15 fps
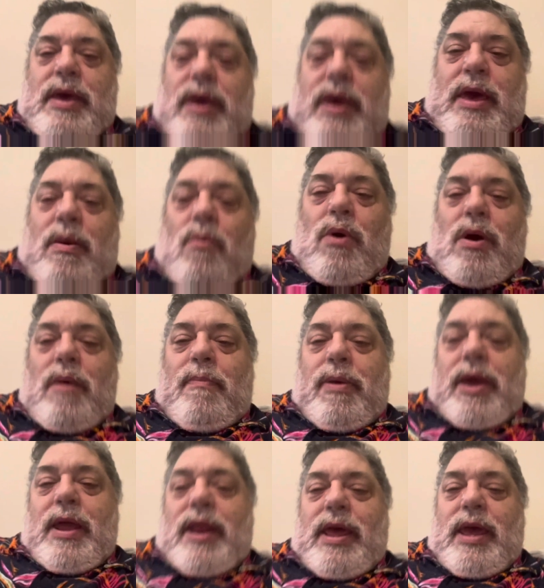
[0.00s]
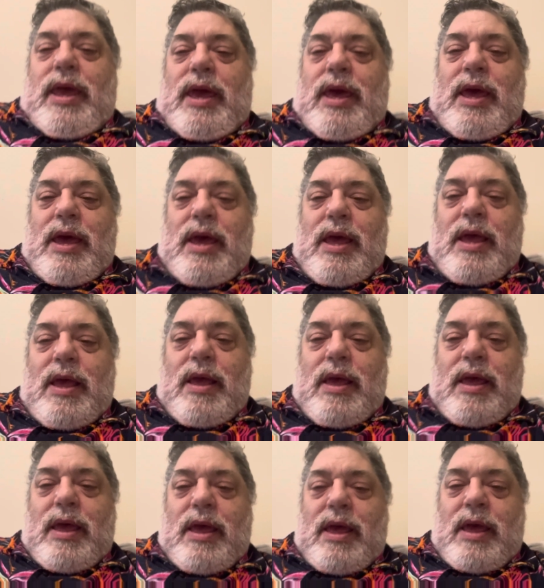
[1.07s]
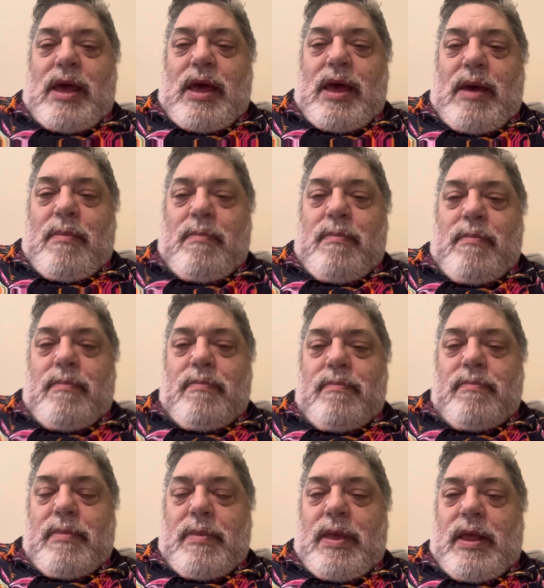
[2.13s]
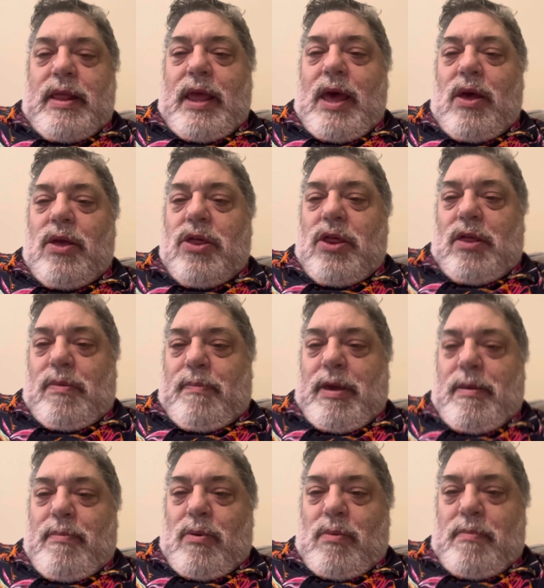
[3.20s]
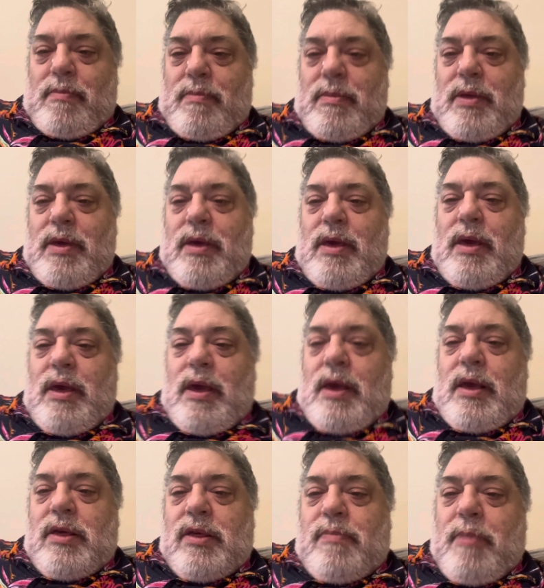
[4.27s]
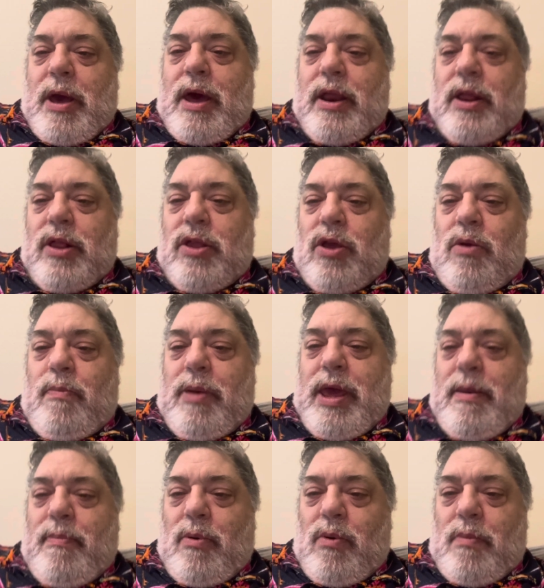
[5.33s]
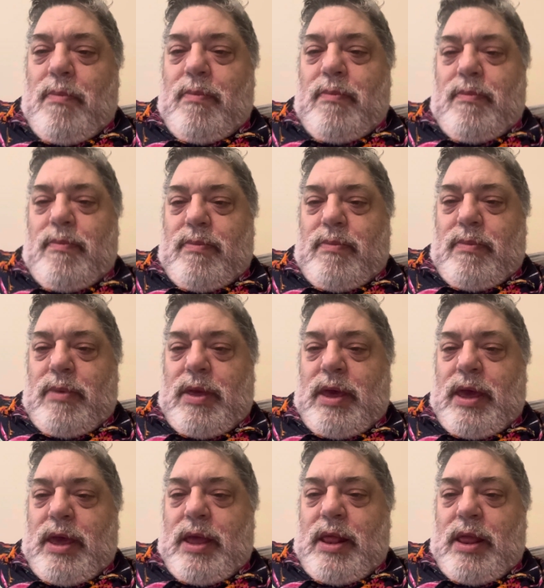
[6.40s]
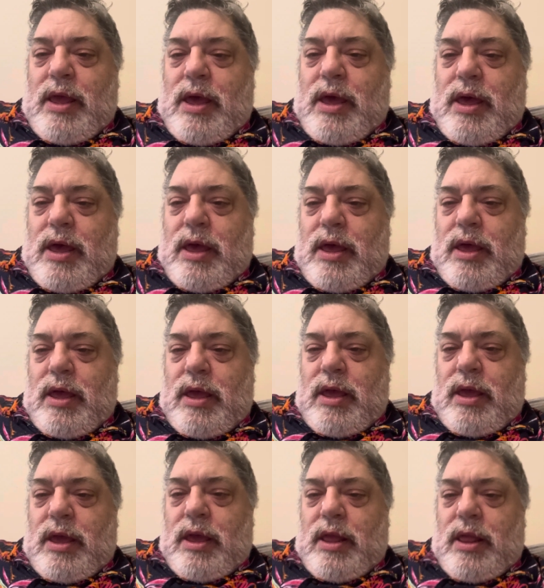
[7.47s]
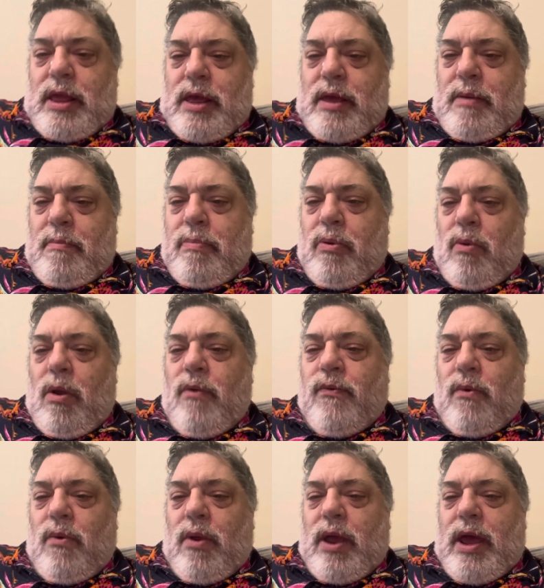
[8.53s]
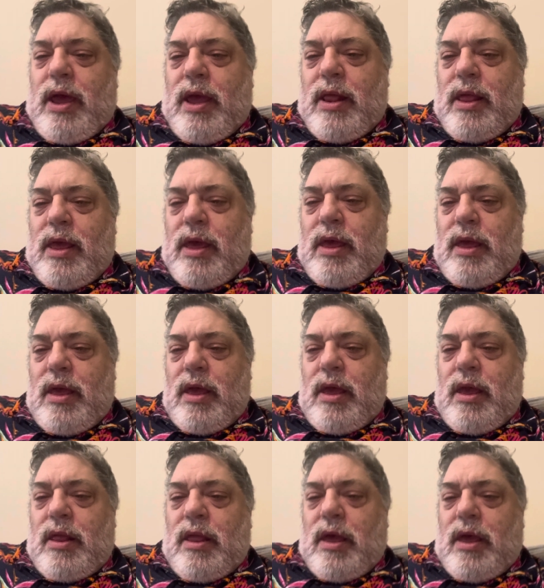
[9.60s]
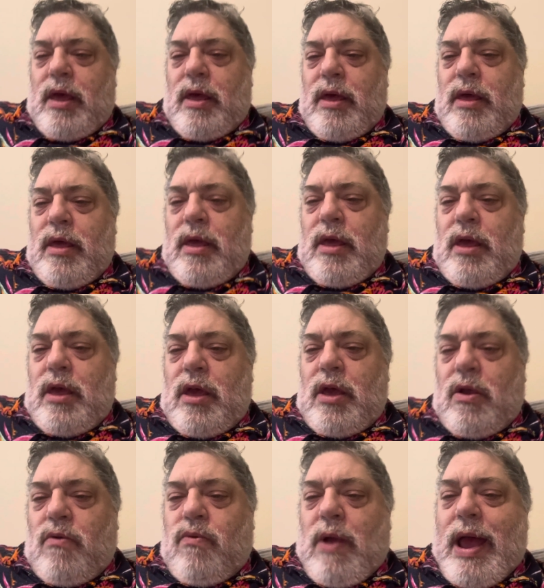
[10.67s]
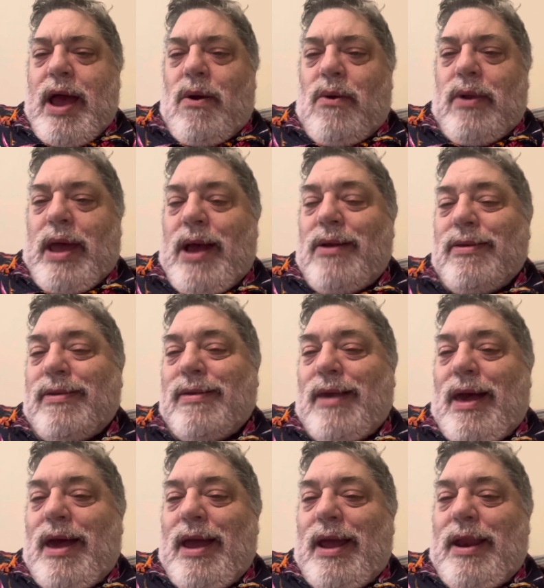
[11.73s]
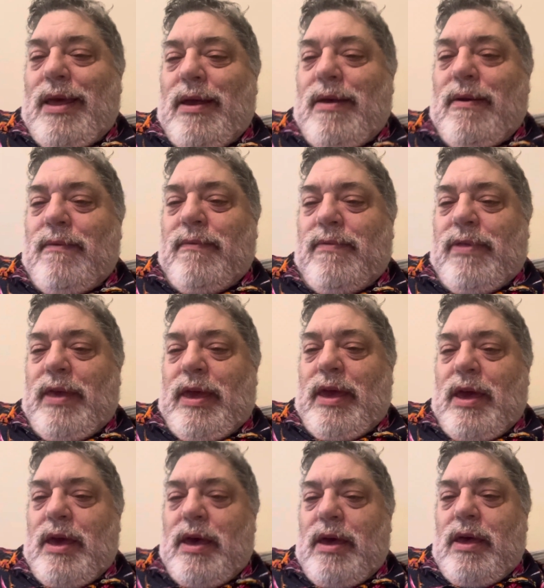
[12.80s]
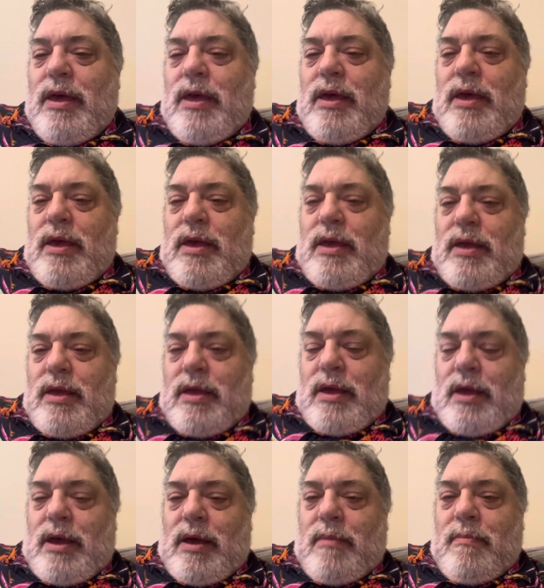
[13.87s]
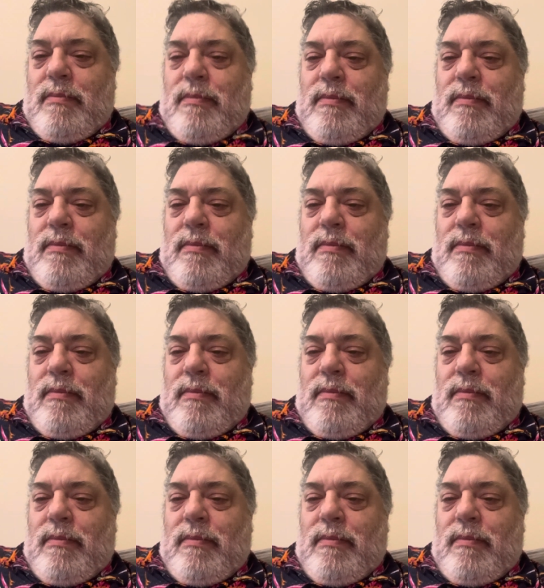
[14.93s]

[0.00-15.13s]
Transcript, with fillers: NYPD um, intelligence people spotted two people in uh, in the periphery in the in the crowd outside of the uh, um,